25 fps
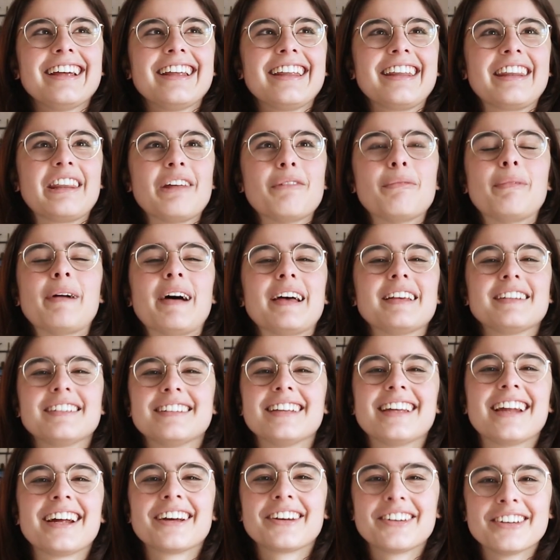the best
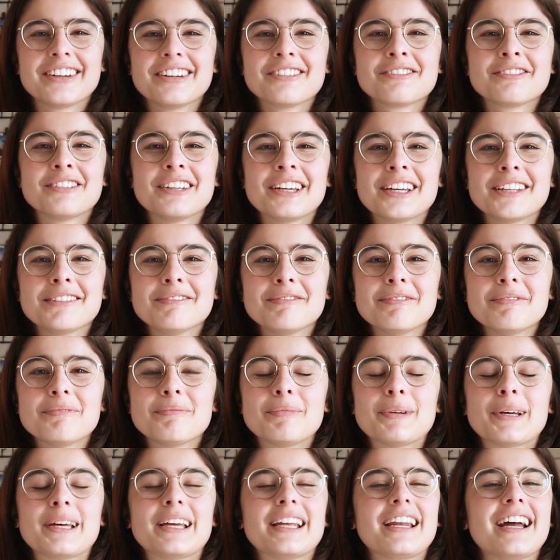that I could have done,
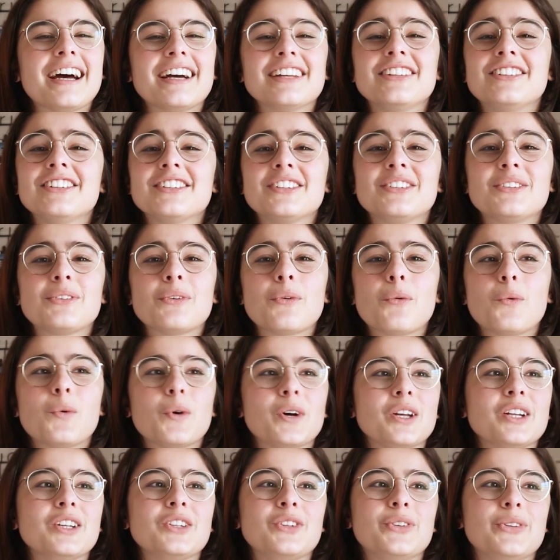but I just
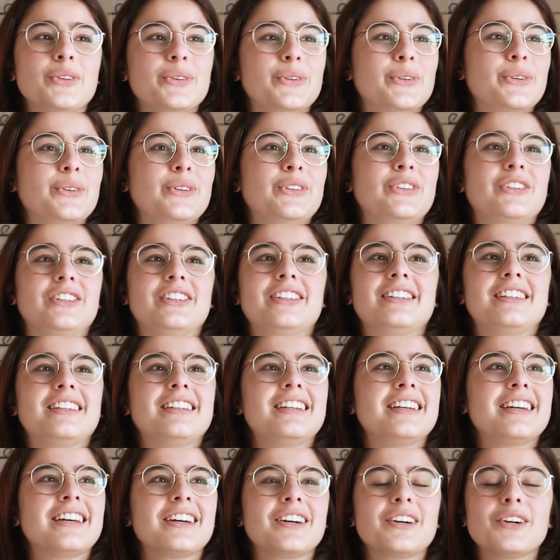wanted to just
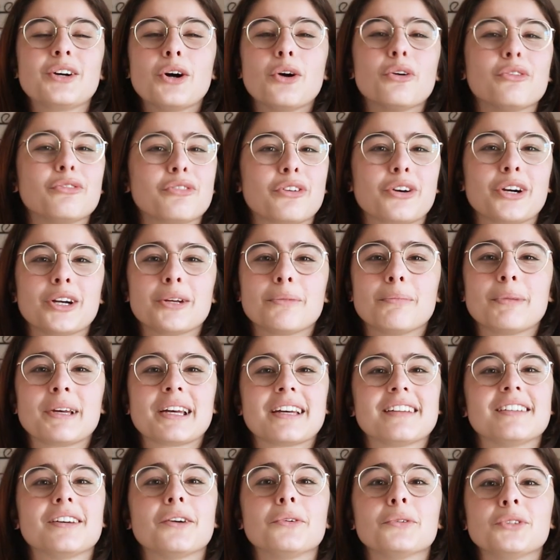go for it
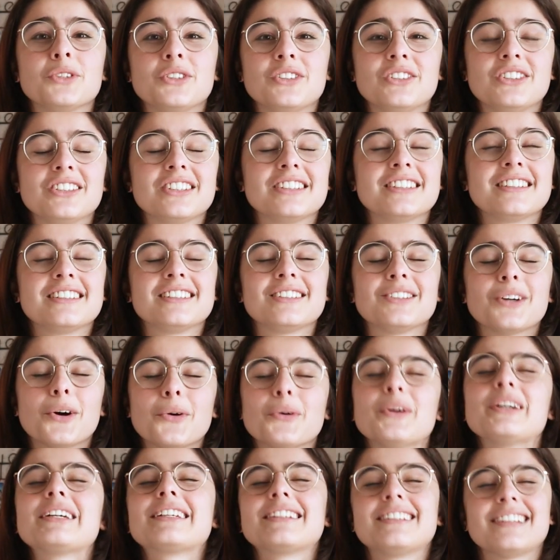because I was just
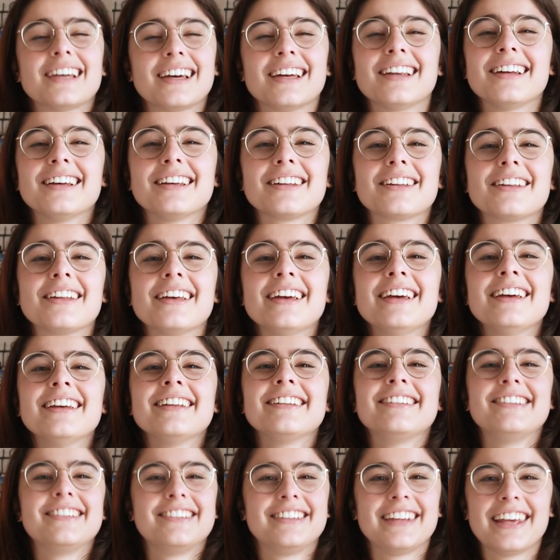so excited
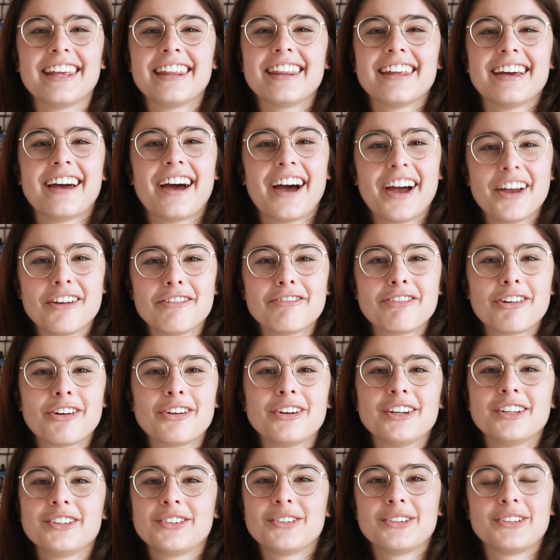to see the
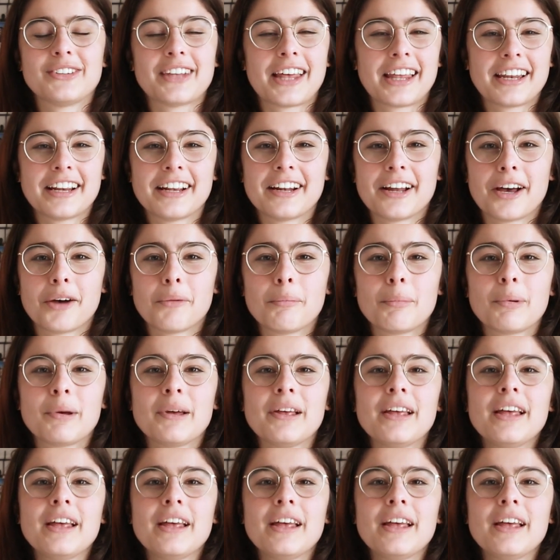iPhone and to set it up.